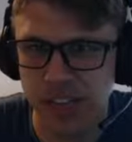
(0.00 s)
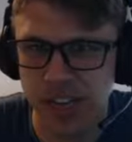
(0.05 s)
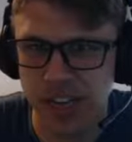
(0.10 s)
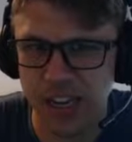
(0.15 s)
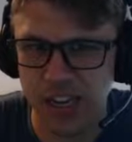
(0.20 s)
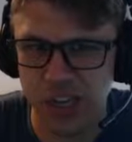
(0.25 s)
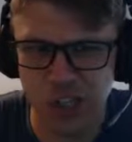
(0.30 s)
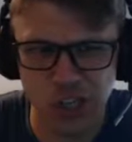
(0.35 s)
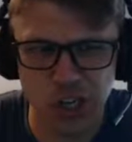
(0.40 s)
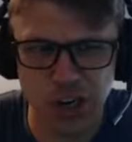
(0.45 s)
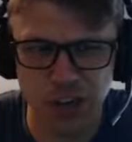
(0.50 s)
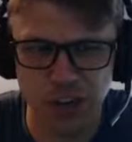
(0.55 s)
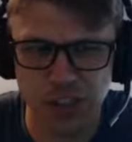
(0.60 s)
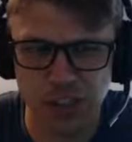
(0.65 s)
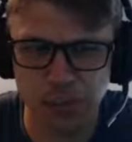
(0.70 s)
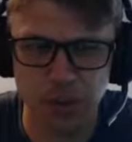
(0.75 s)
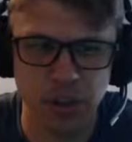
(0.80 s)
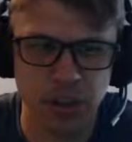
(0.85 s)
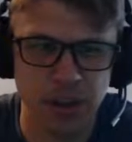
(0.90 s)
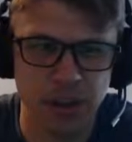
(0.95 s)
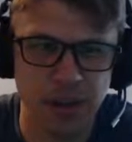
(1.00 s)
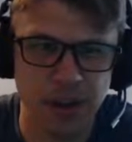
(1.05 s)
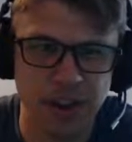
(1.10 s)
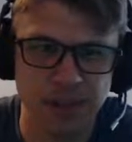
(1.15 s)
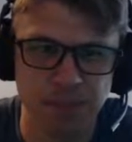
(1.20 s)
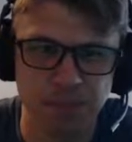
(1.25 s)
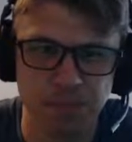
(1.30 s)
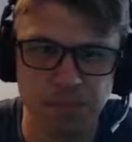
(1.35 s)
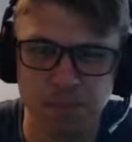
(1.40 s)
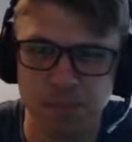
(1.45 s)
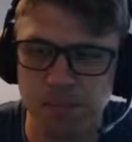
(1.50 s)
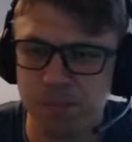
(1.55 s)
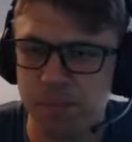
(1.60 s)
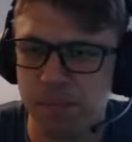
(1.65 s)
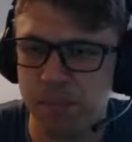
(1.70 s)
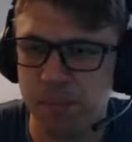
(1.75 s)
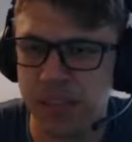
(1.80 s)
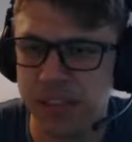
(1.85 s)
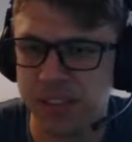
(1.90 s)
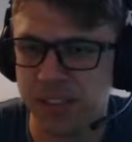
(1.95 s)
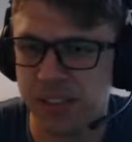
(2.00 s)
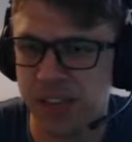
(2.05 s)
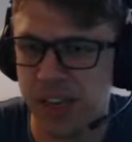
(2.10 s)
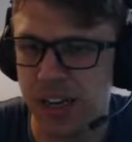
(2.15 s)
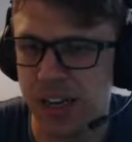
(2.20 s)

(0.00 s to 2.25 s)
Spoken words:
guitar is apparently my best